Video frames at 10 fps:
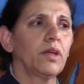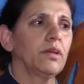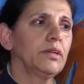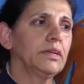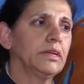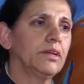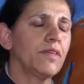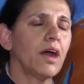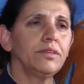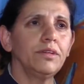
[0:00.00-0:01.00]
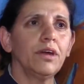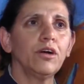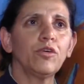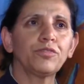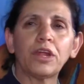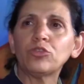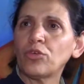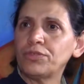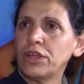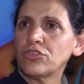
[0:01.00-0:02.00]
The idea of Tent
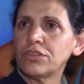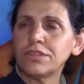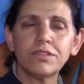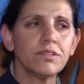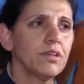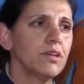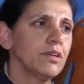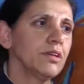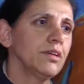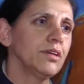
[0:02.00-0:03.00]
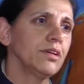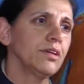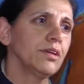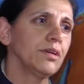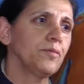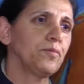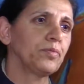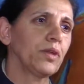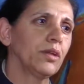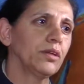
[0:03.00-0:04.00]
of Nation, we
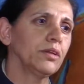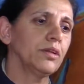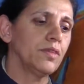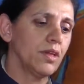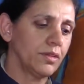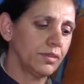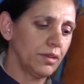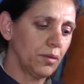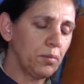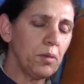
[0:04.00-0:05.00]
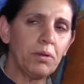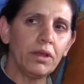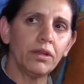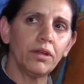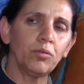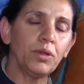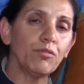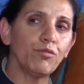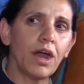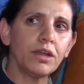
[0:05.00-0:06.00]

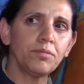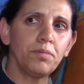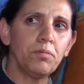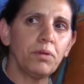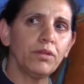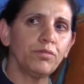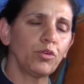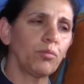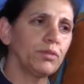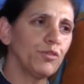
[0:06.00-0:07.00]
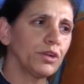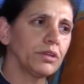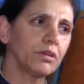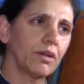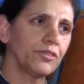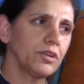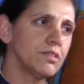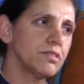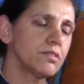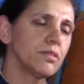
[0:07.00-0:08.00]
invite people from different
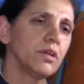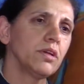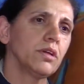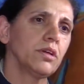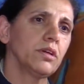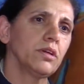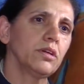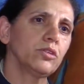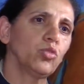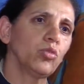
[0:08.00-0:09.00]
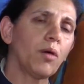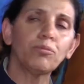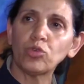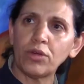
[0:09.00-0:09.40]
countries to come